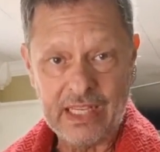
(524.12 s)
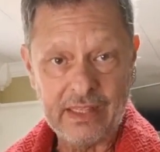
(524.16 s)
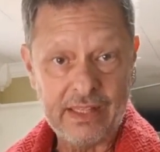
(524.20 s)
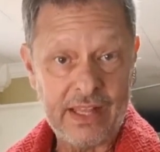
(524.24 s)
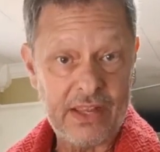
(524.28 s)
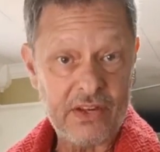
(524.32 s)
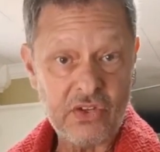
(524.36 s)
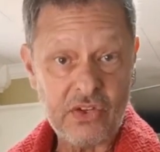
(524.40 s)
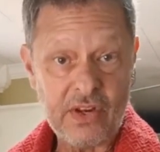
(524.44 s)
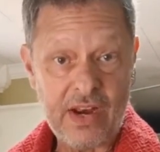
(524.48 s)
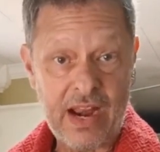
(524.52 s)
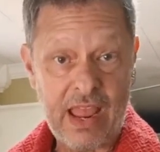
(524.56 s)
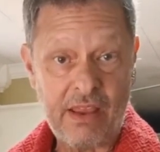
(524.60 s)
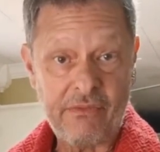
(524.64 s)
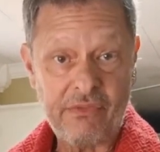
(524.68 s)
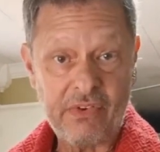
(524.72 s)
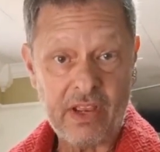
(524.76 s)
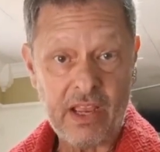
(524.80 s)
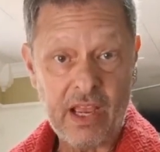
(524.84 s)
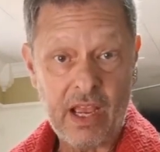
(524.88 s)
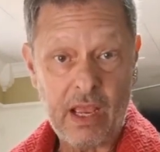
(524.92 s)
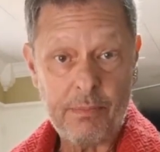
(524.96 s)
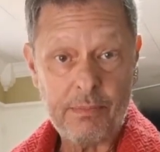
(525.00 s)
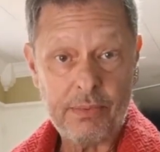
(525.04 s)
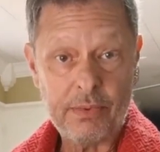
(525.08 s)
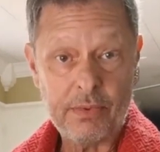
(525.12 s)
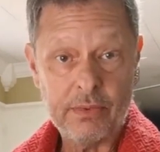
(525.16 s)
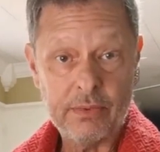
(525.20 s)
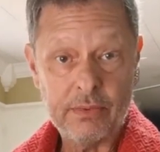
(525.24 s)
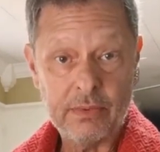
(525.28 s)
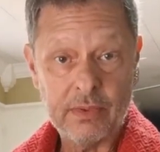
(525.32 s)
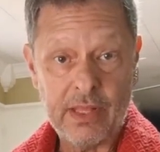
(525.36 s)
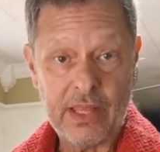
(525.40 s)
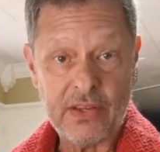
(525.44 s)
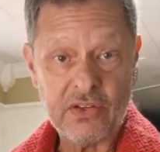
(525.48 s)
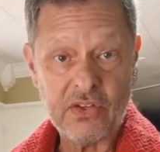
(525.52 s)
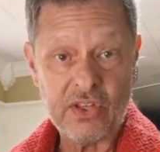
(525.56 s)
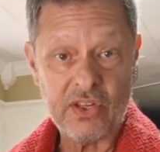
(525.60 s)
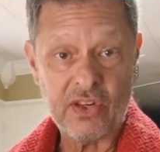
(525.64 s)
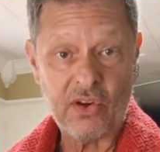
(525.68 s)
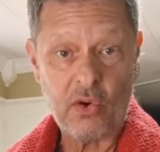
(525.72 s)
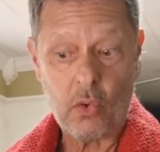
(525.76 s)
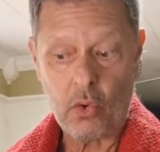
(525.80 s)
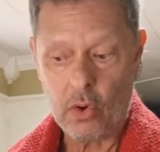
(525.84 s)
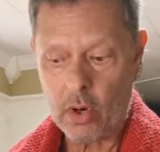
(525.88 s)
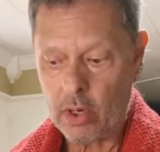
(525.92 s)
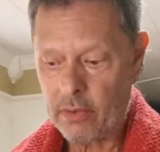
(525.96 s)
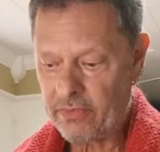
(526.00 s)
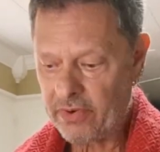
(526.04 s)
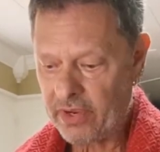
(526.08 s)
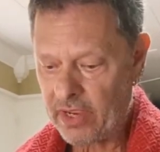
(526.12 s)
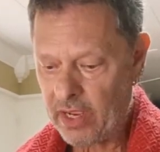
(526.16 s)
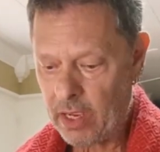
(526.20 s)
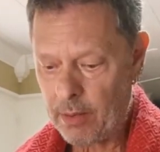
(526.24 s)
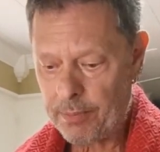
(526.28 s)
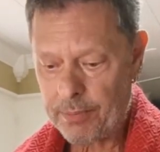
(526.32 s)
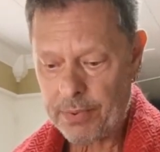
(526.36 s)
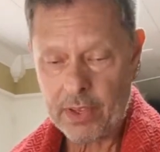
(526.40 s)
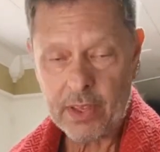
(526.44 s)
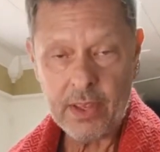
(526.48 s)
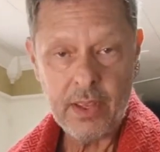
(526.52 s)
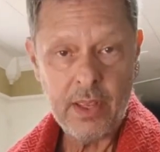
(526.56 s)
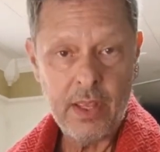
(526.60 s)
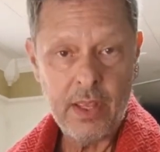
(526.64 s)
Less than half a cup, less than a quarter of a cup.